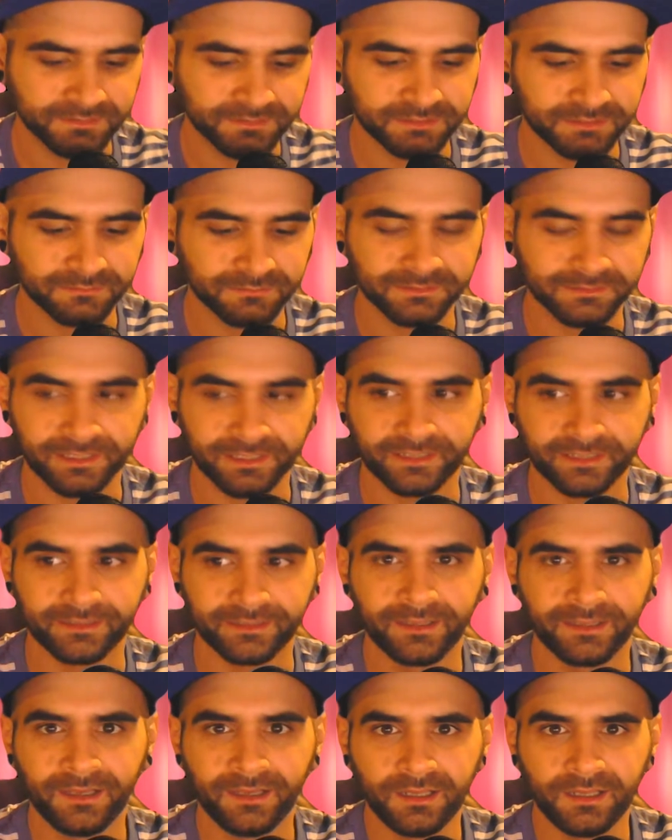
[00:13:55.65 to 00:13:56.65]
and she was like,
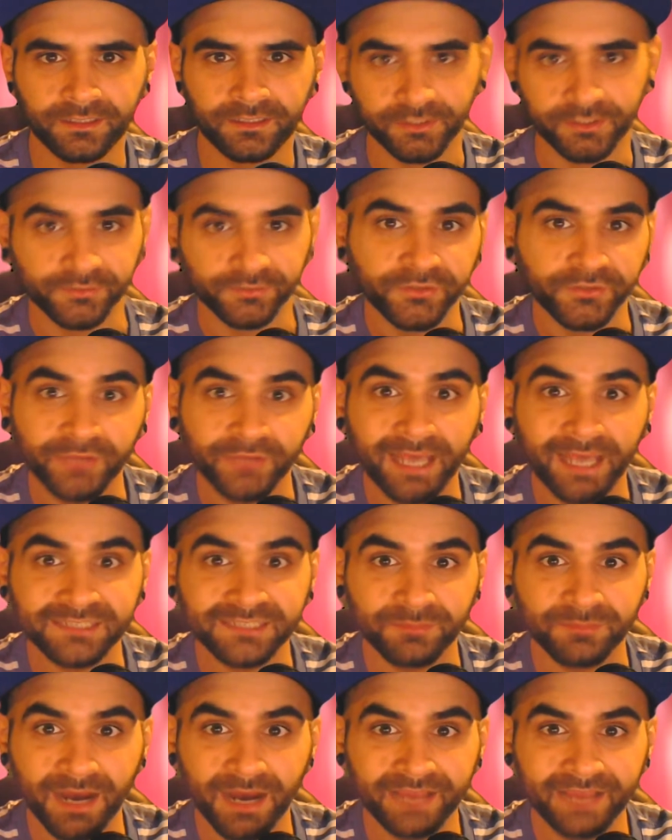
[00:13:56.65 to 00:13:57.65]
you know, do you
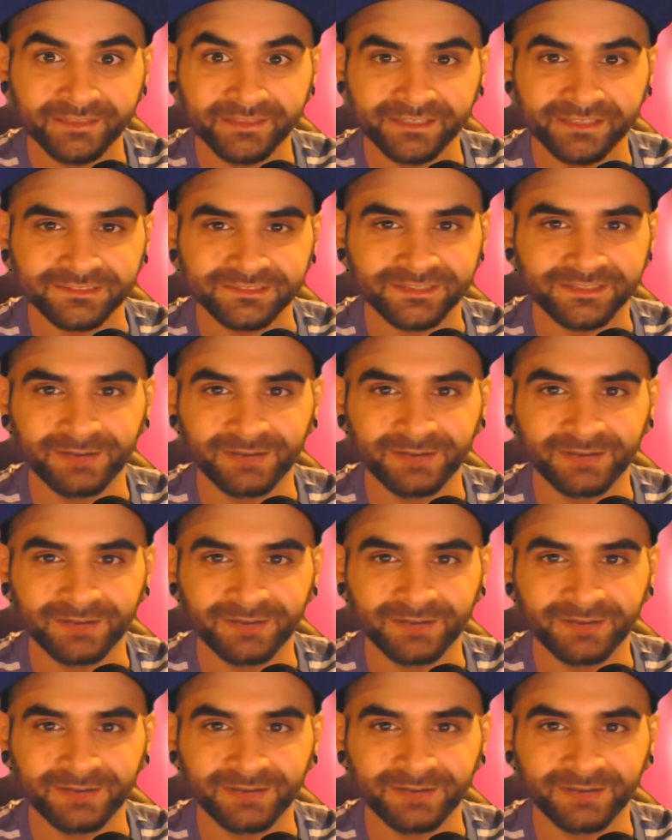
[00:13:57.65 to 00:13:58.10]
guys buy these?